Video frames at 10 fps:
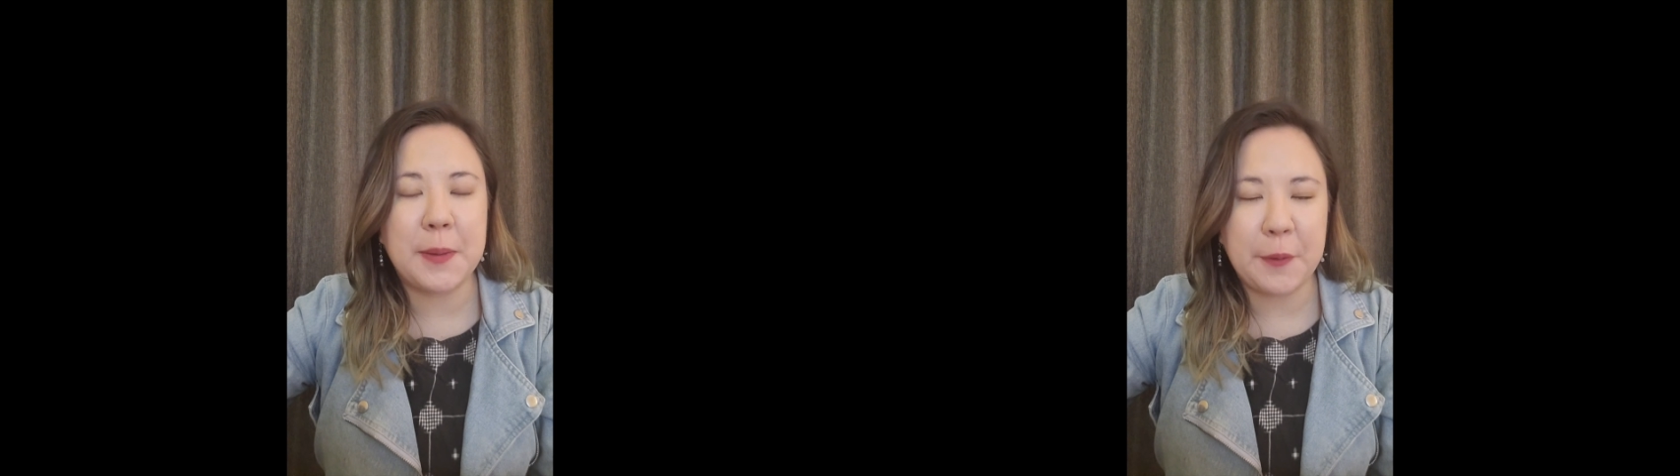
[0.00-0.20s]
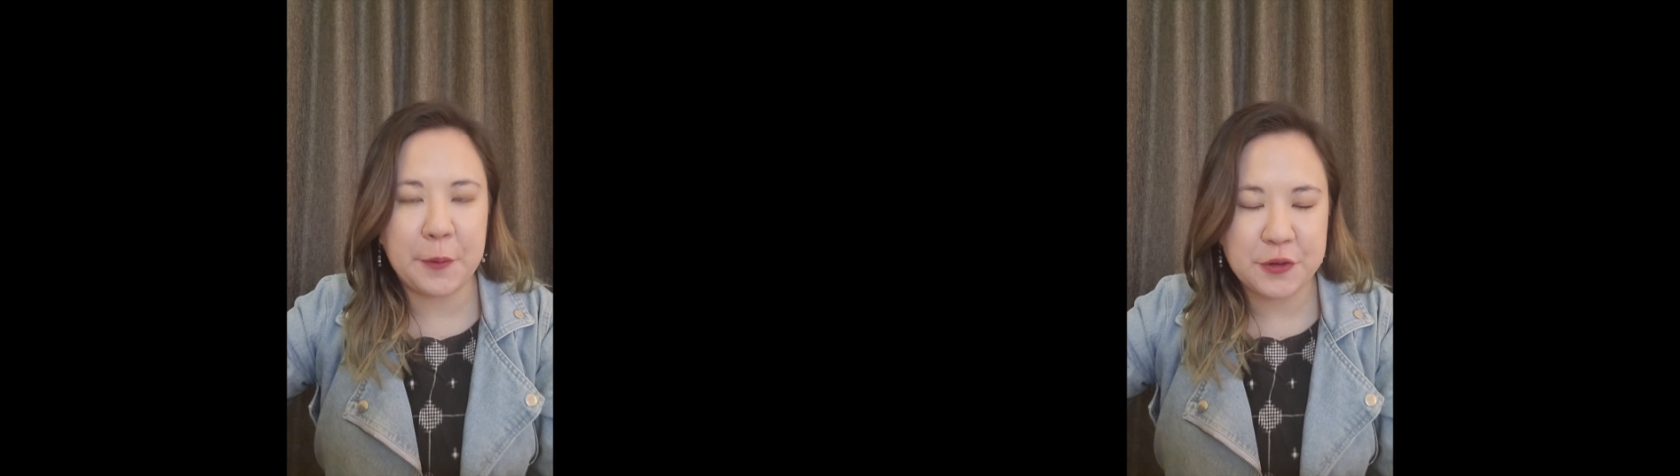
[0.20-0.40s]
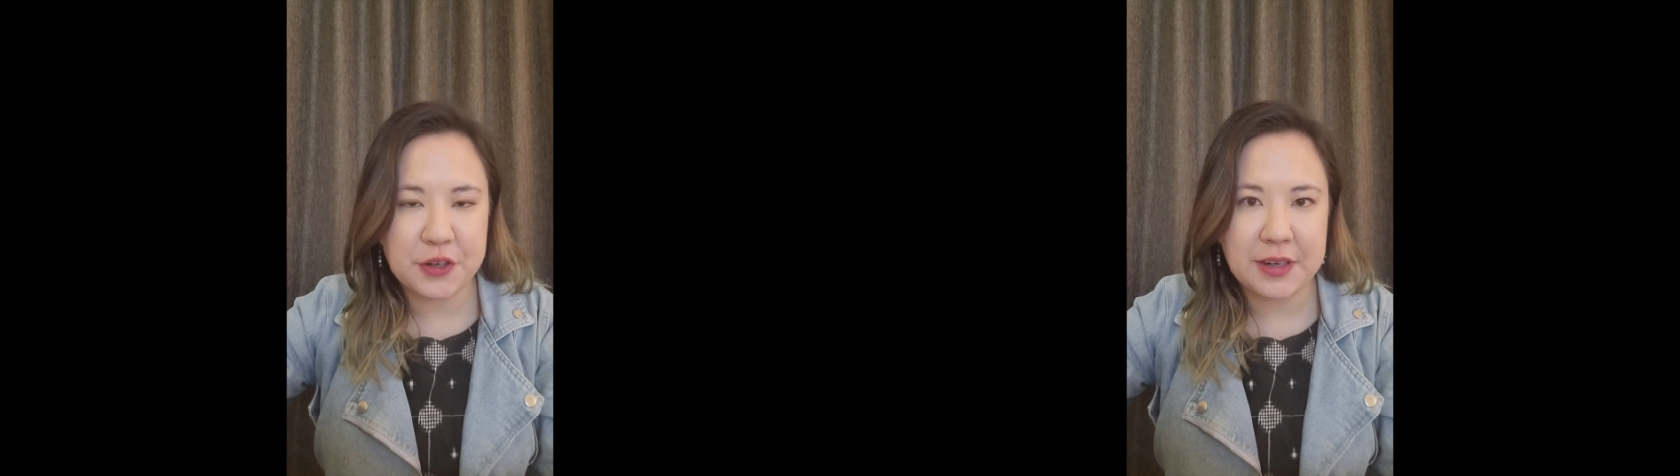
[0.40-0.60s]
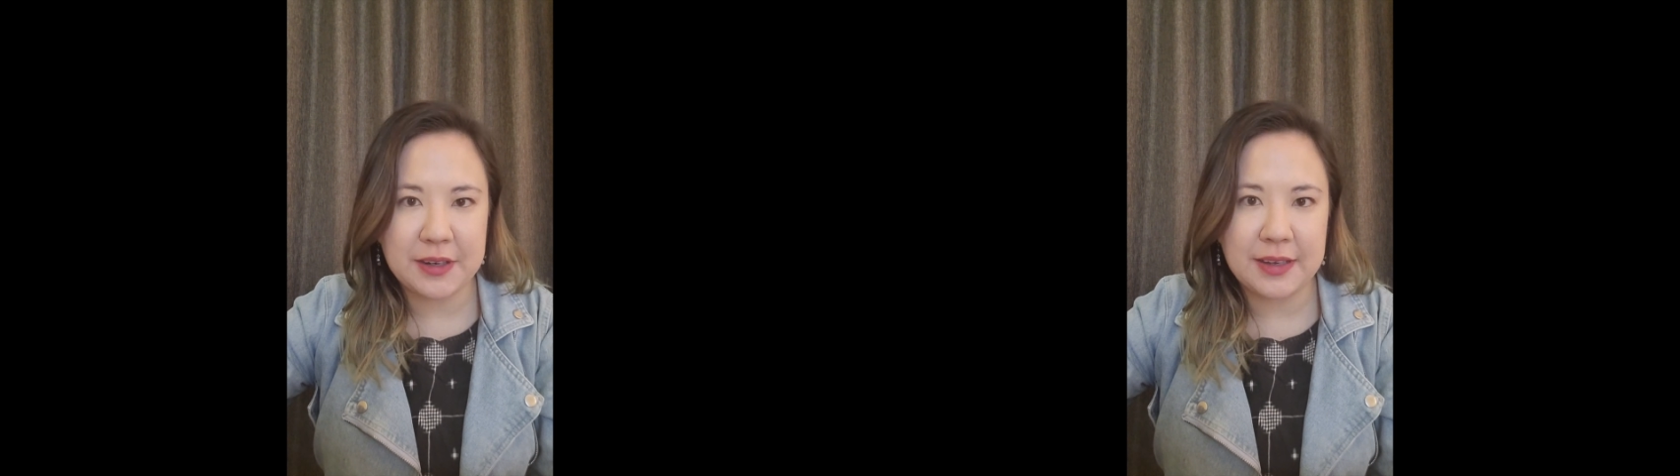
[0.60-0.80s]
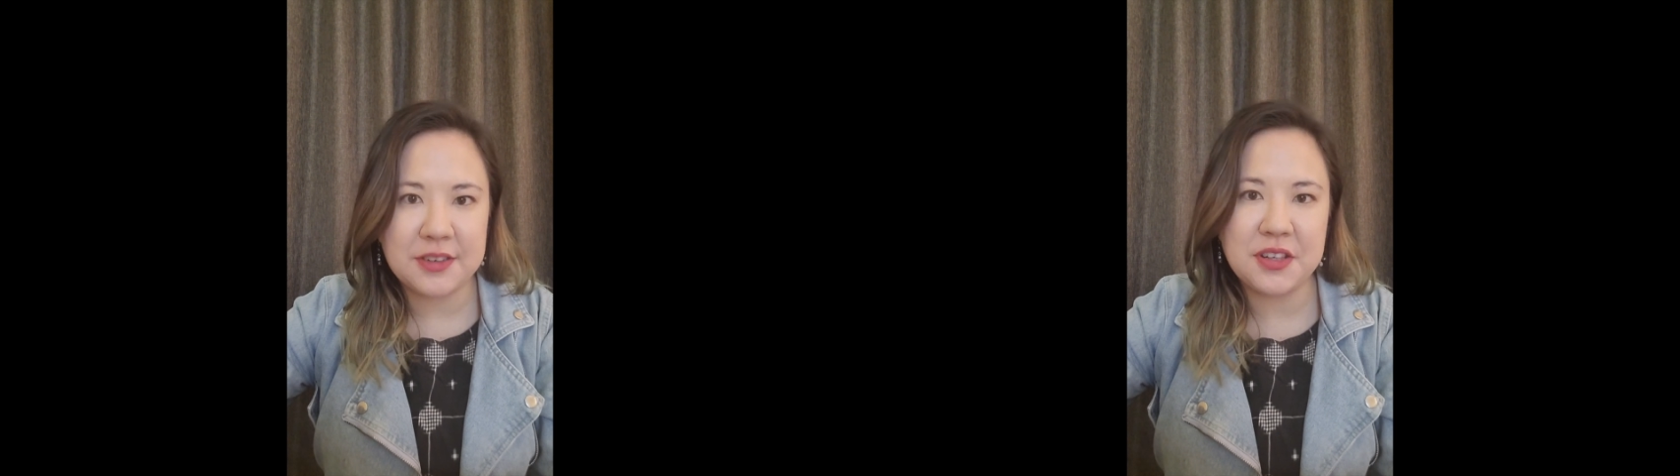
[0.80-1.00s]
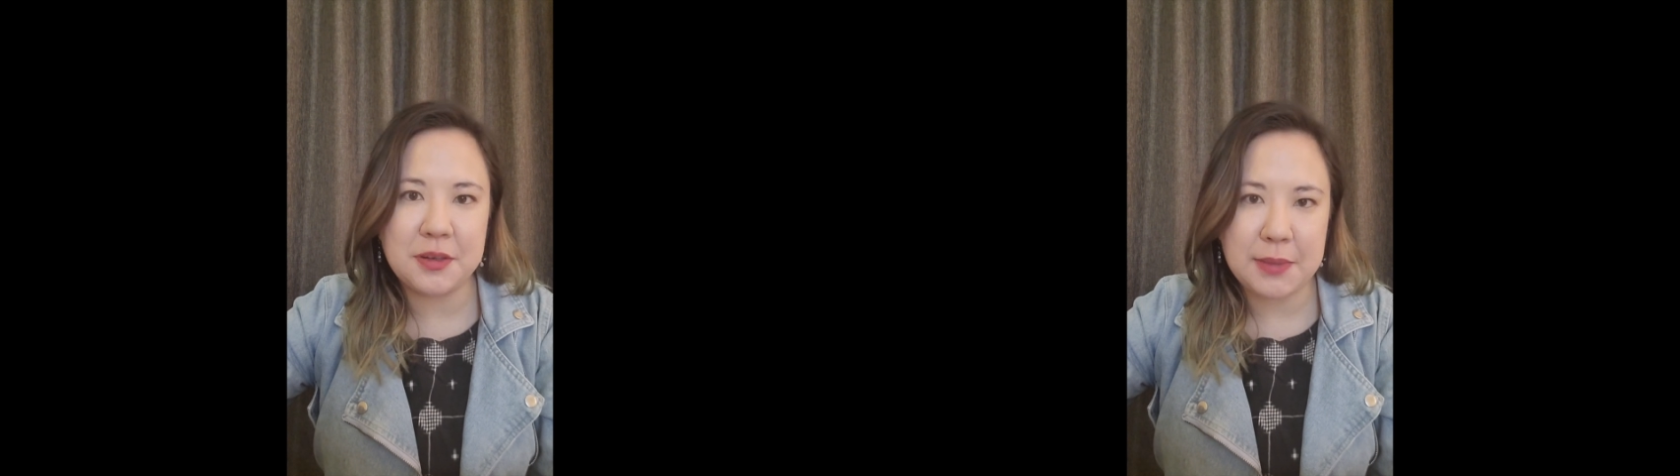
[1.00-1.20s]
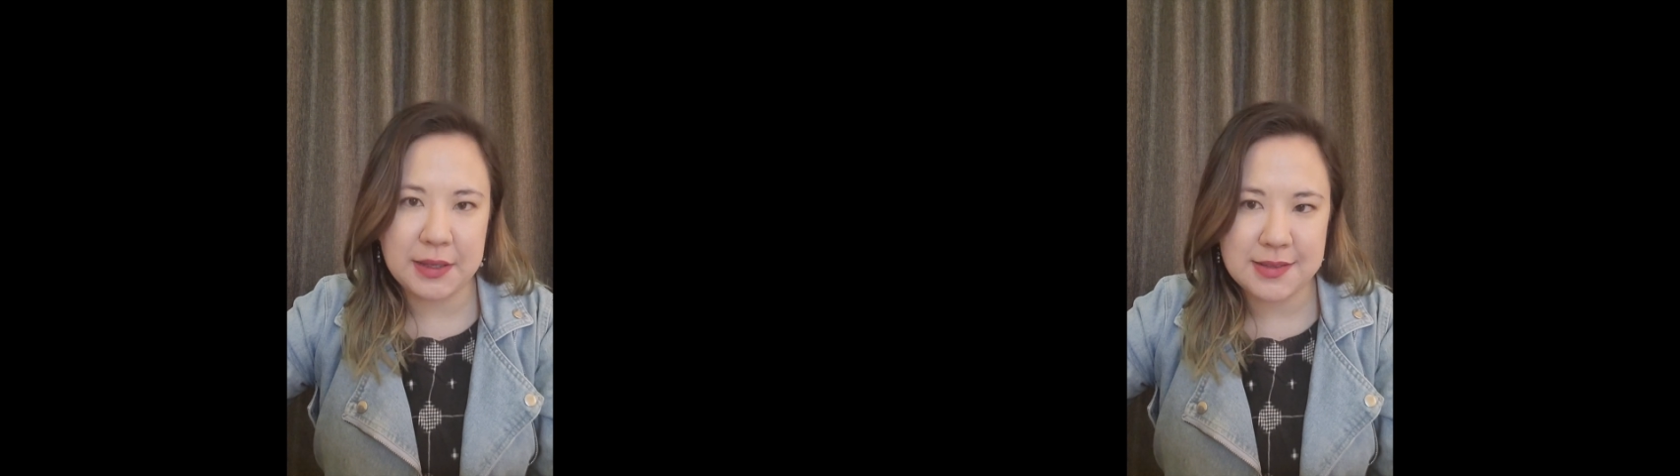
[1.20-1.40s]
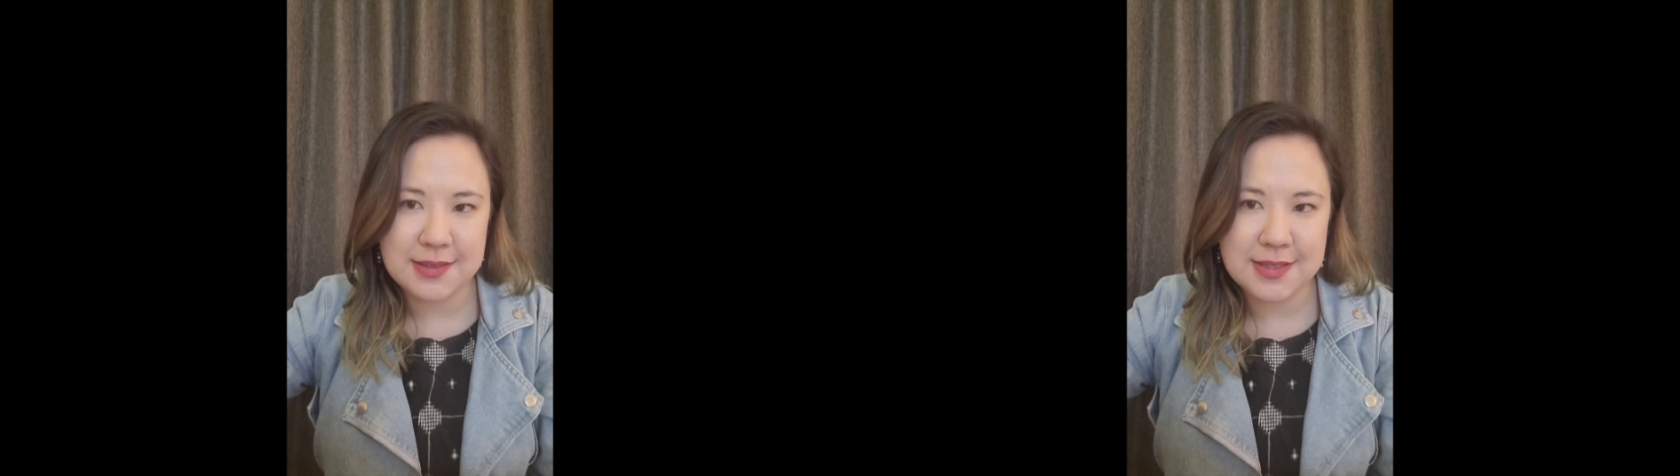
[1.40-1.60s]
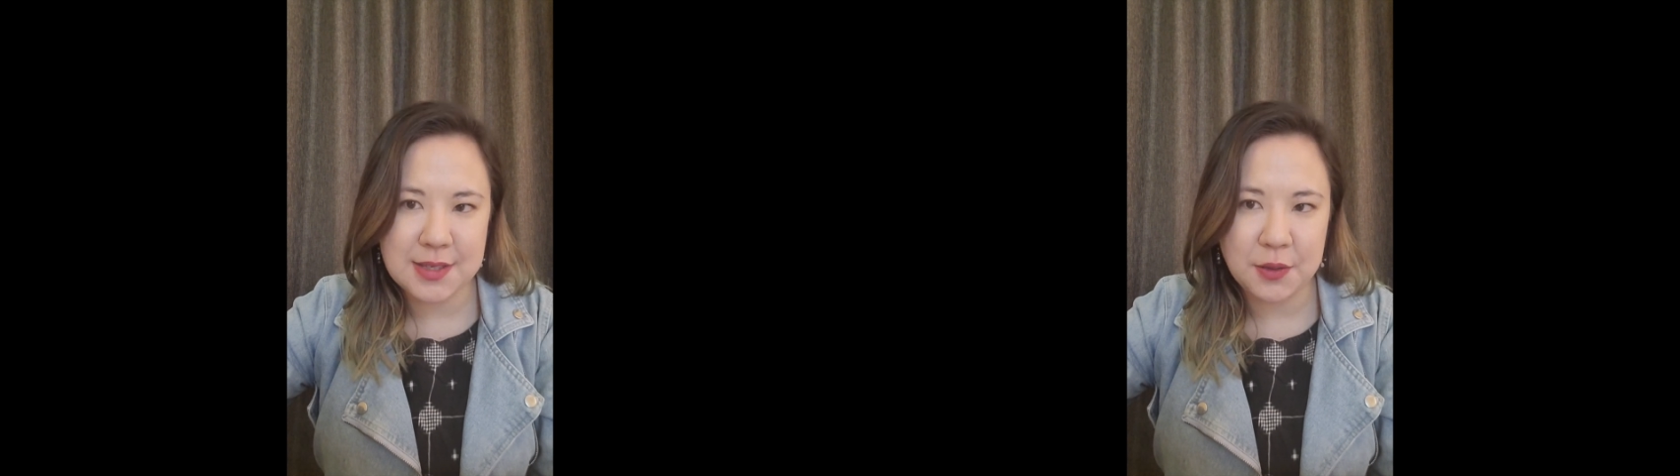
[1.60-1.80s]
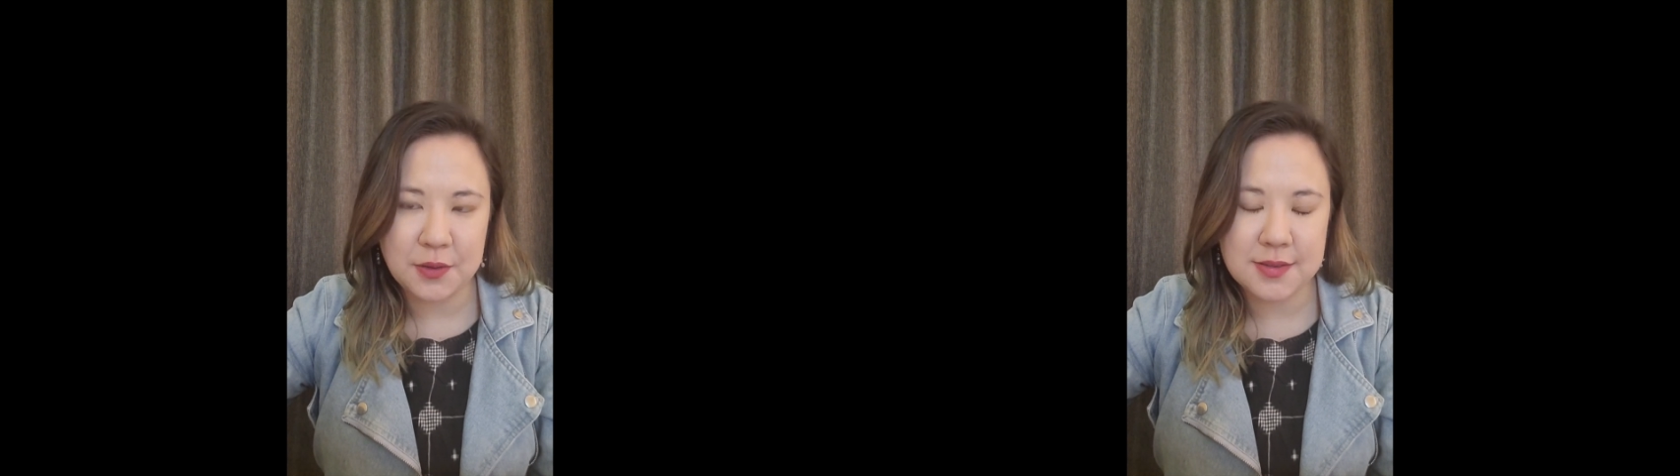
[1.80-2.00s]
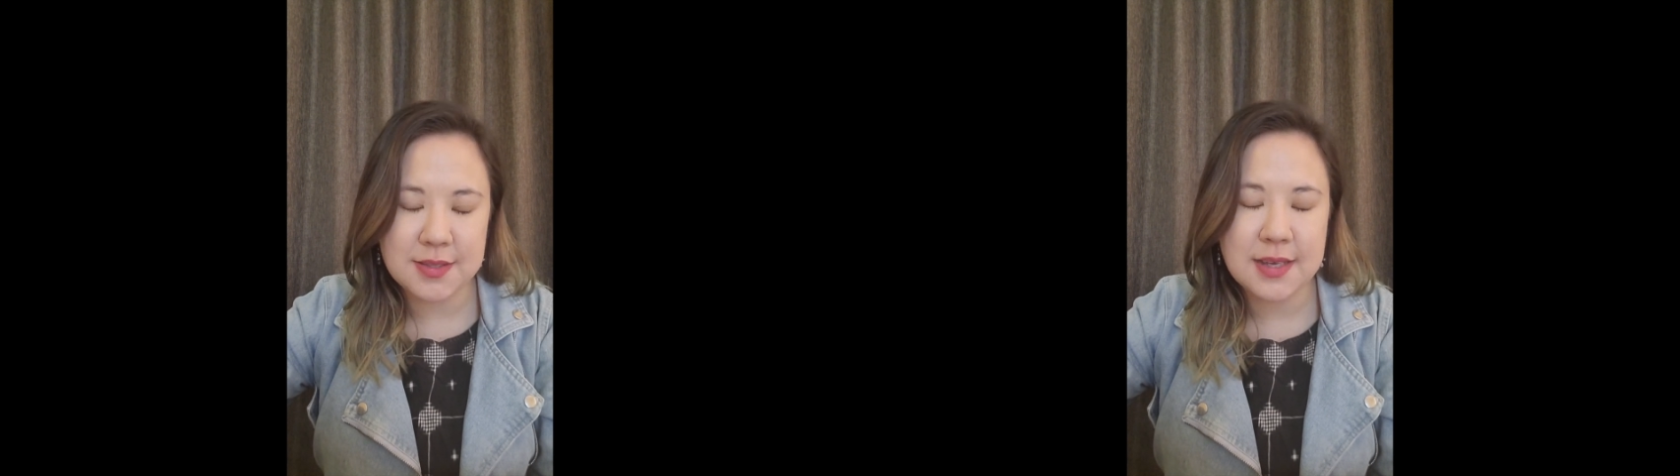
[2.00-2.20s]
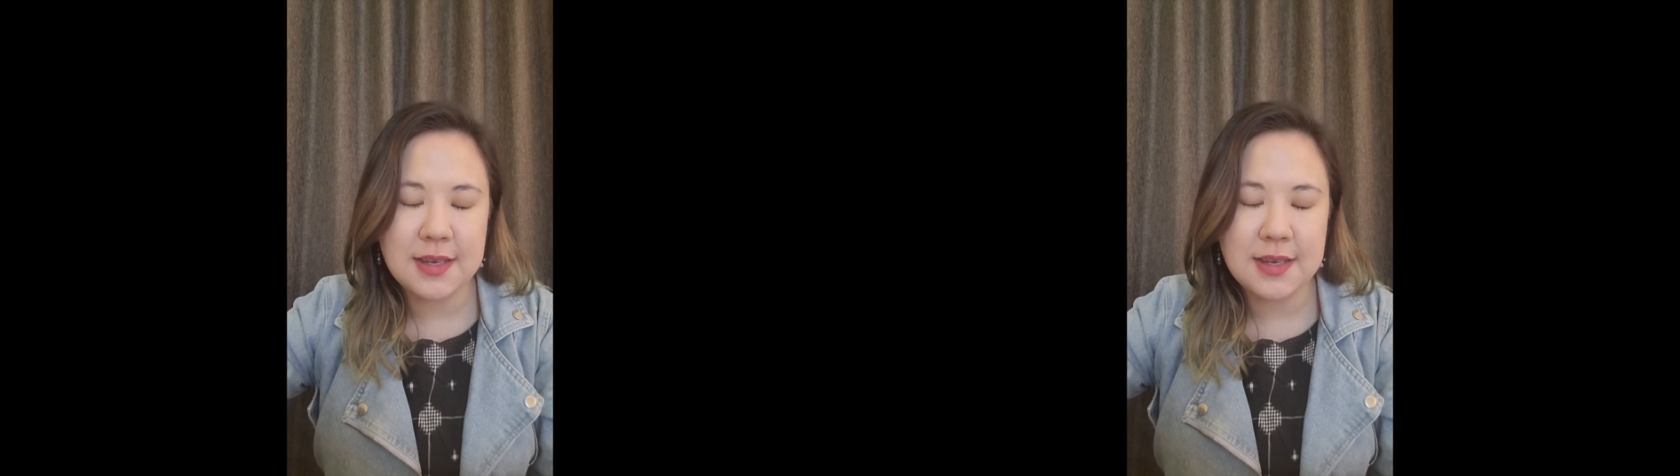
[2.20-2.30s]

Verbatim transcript: poetry collection Mountain Songs.